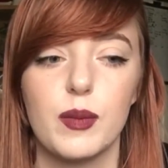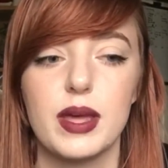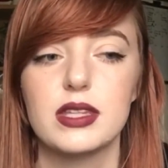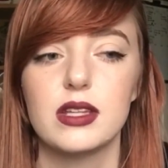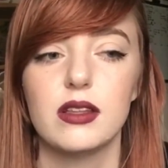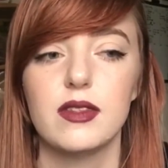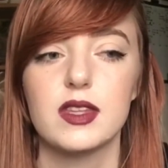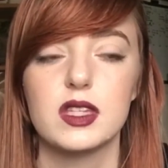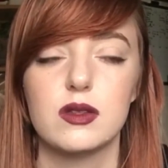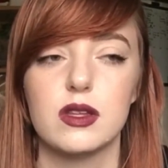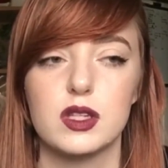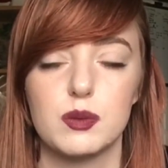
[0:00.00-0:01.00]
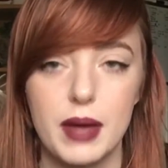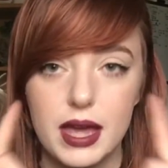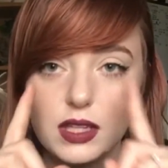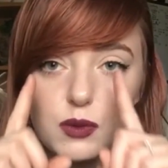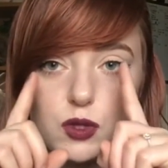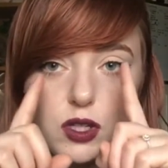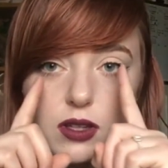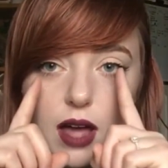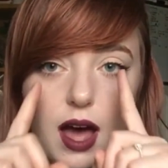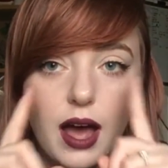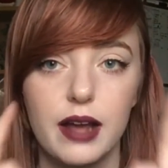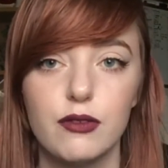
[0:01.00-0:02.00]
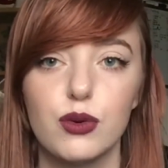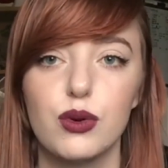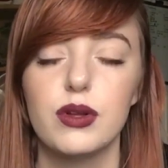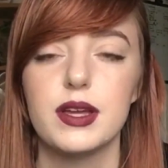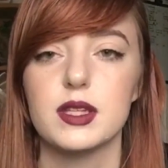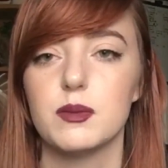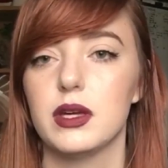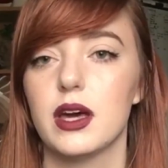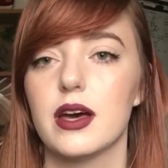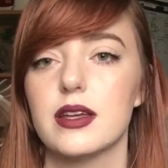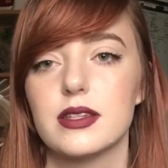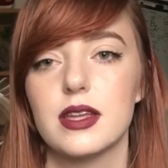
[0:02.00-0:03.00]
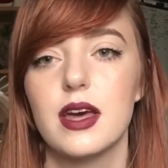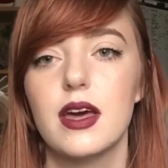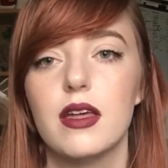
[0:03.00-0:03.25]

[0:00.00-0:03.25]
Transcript: Basically, the space between the eye rule is because